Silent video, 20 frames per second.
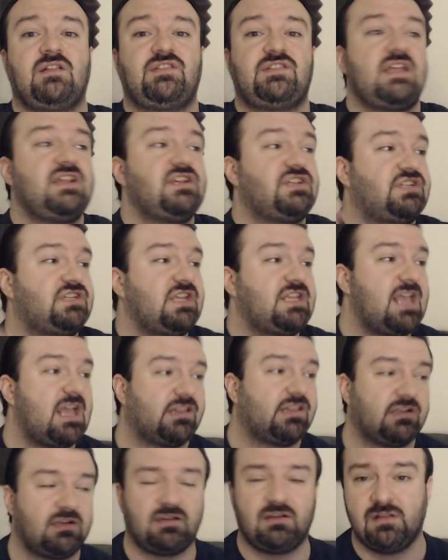stage
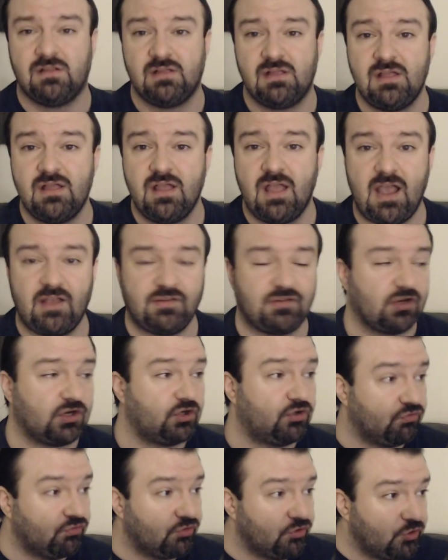together as a
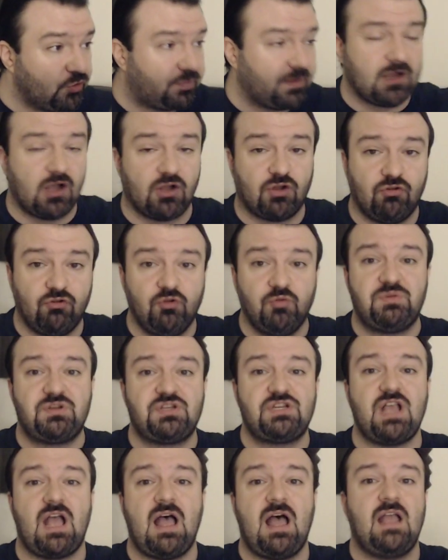group, like a group
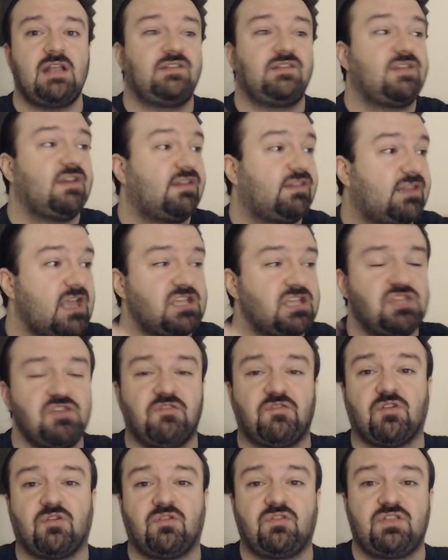shot, and said, "Thank you
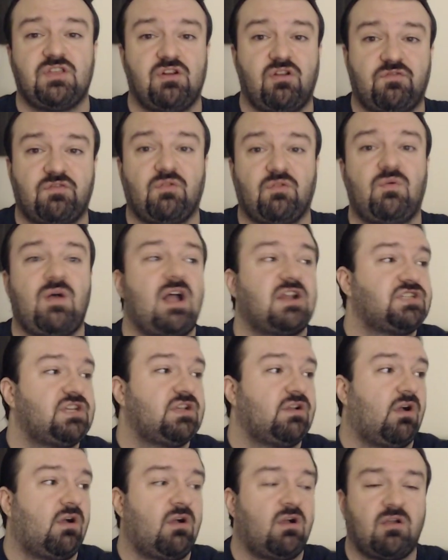for you know for
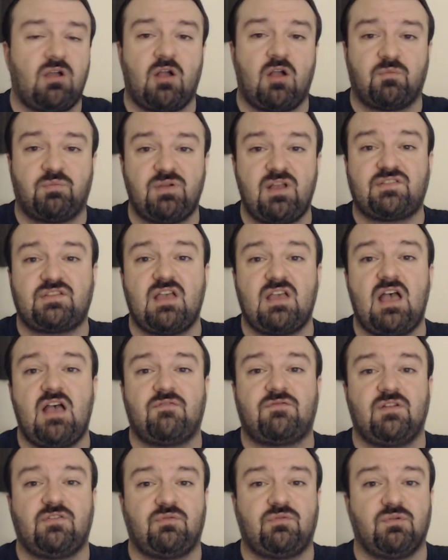watching our our press
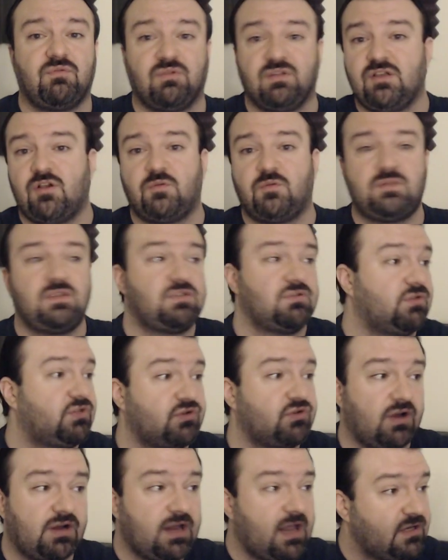conference. We really hope that you
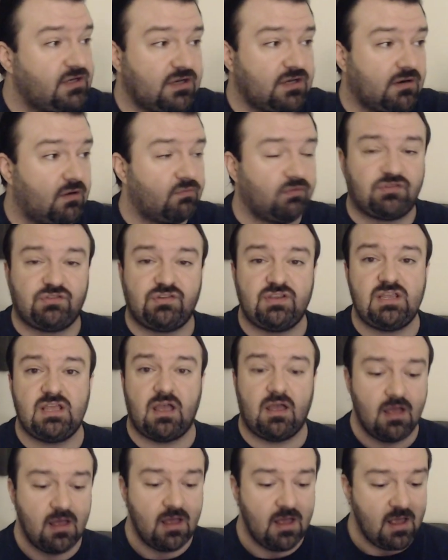enjoyed it, and you know we'll see you."
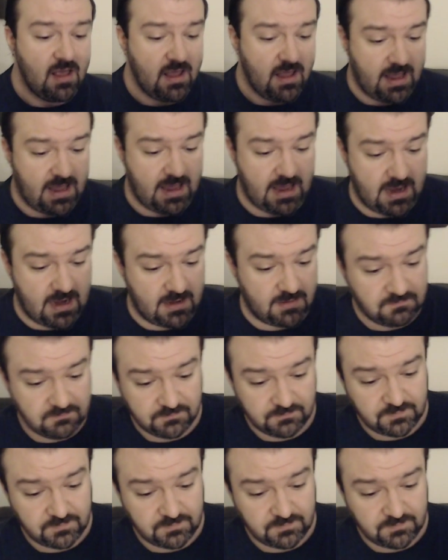And